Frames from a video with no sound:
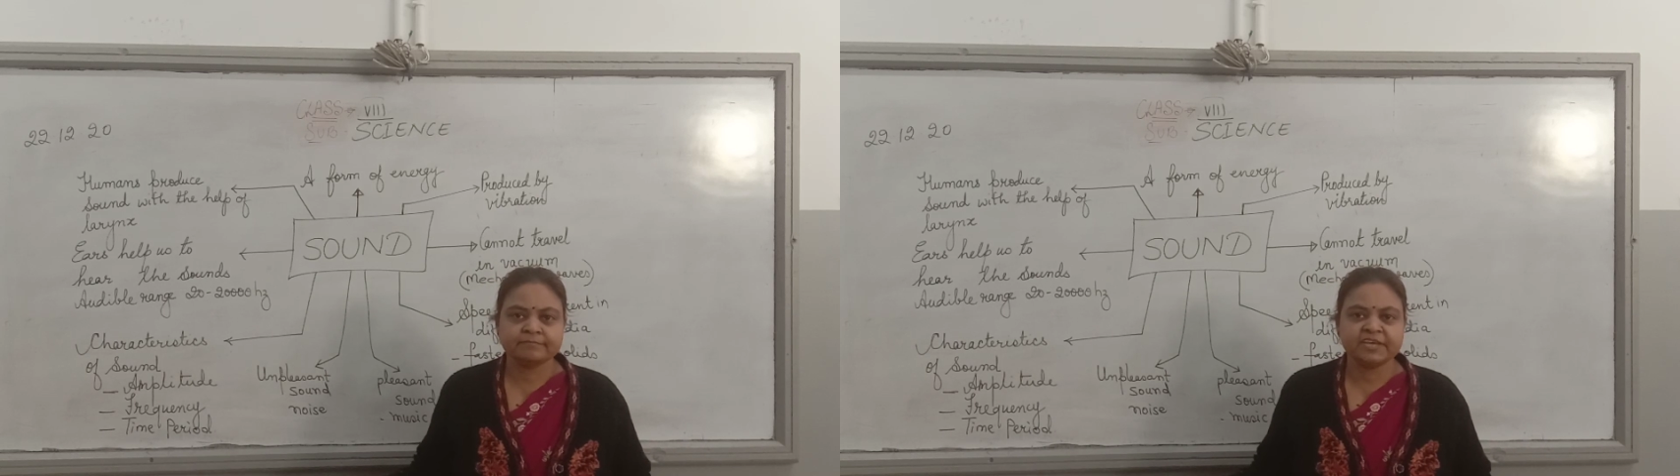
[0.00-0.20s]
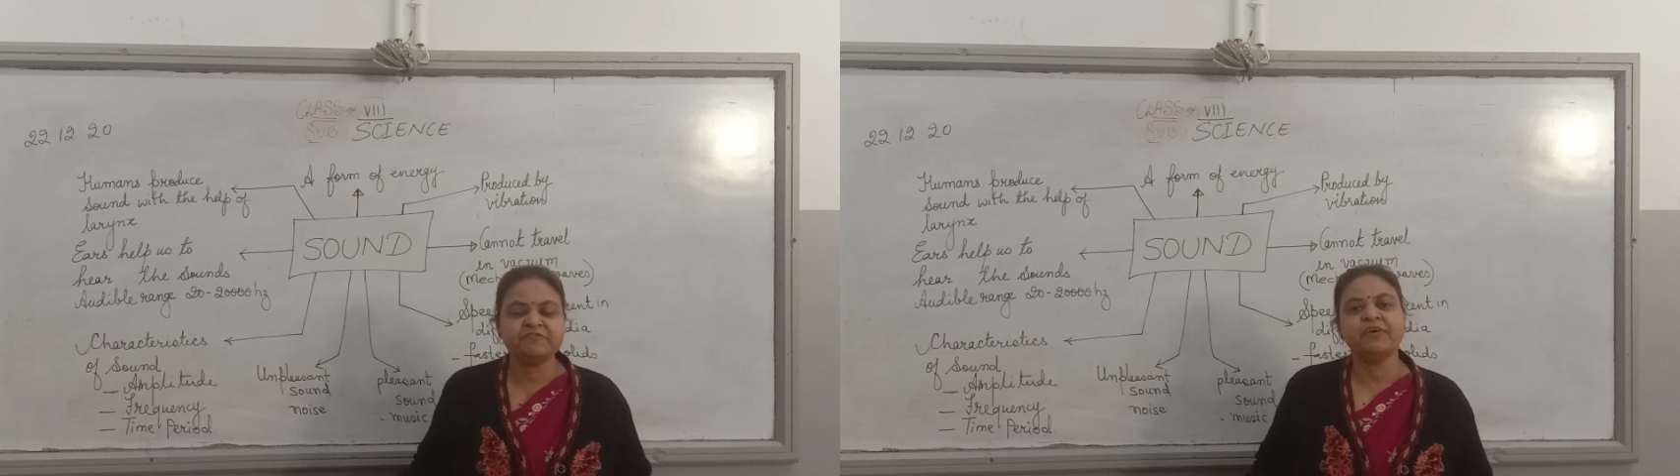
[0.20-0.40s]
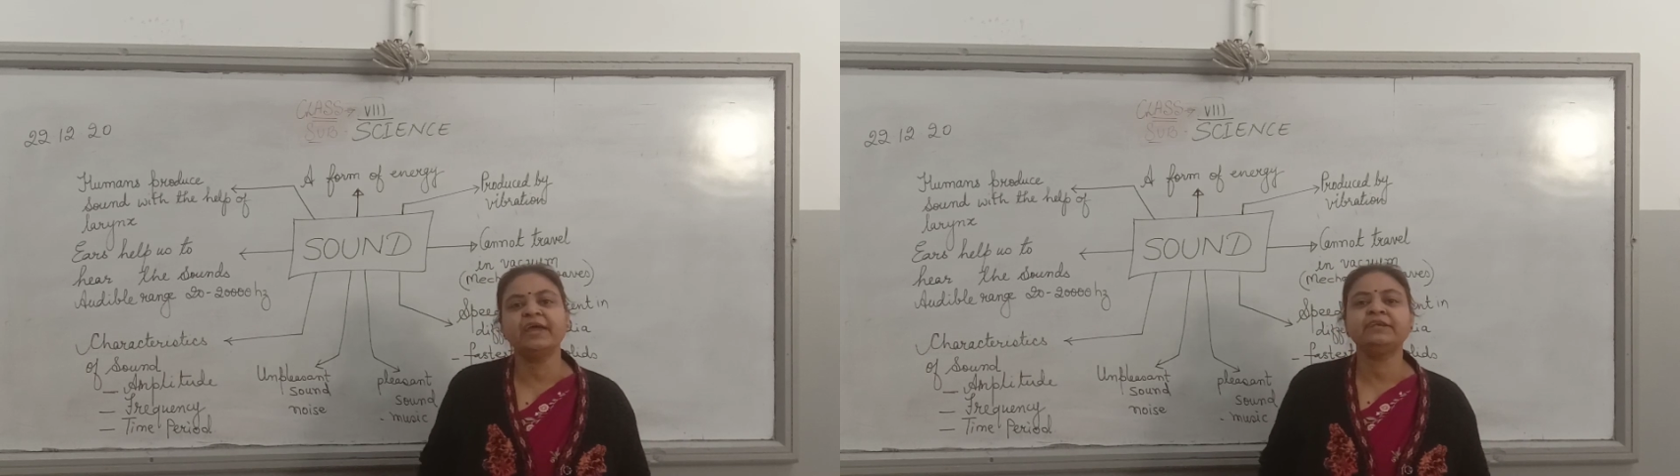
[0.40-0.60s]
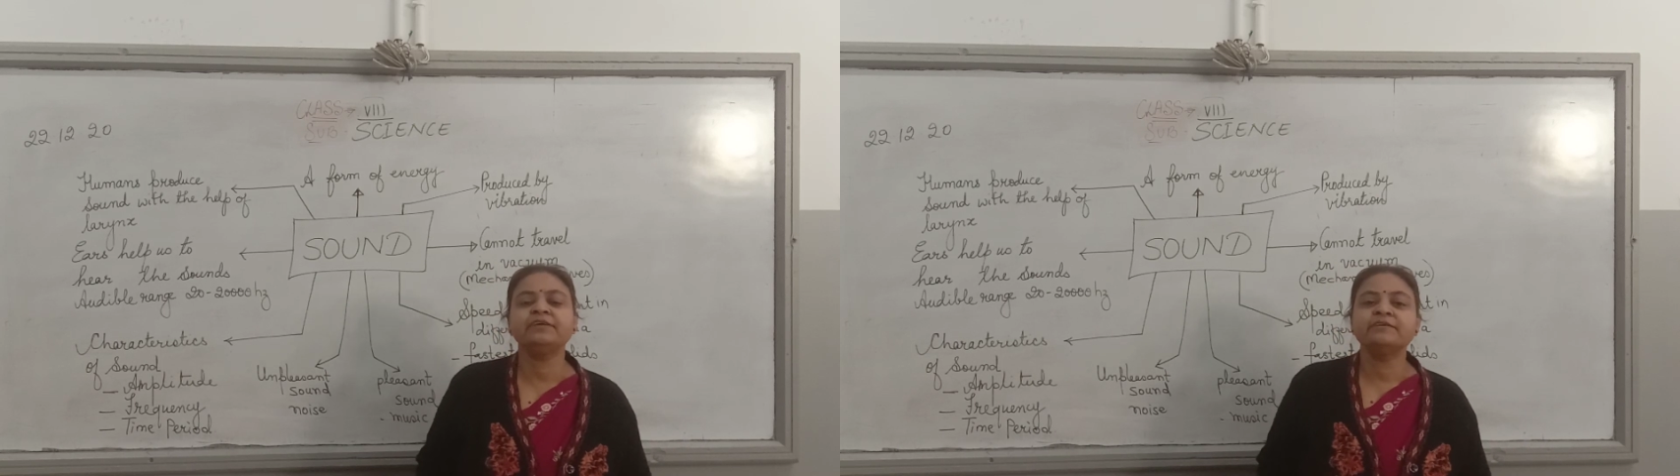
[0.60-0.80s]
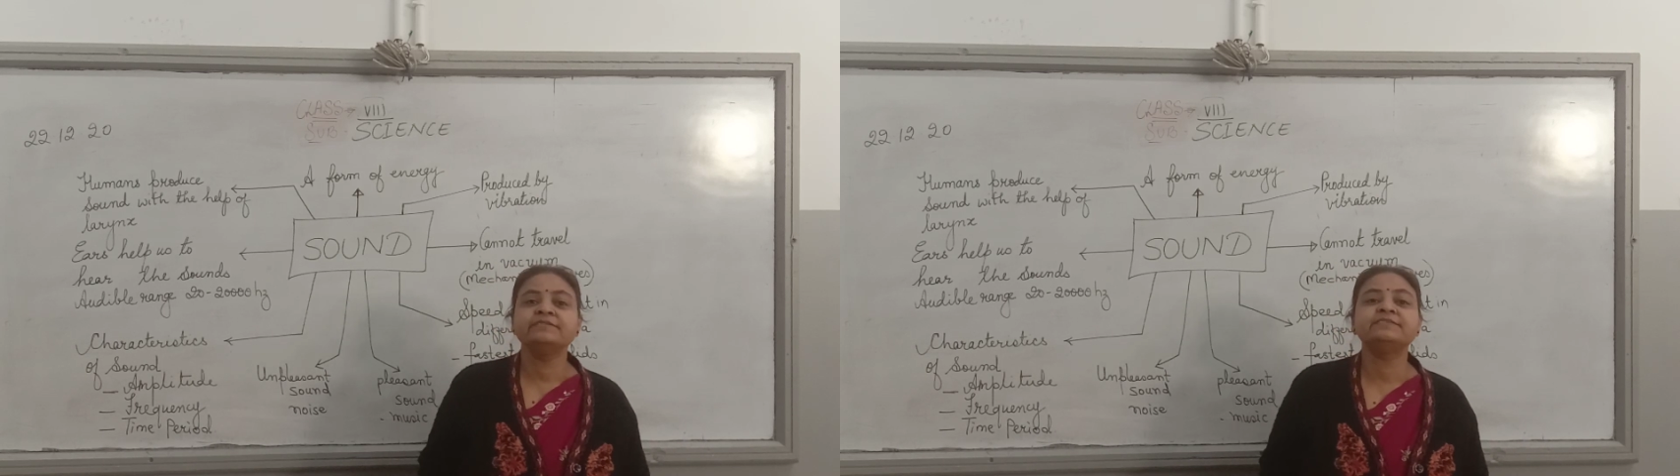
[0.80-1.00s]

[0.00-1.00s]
In fact,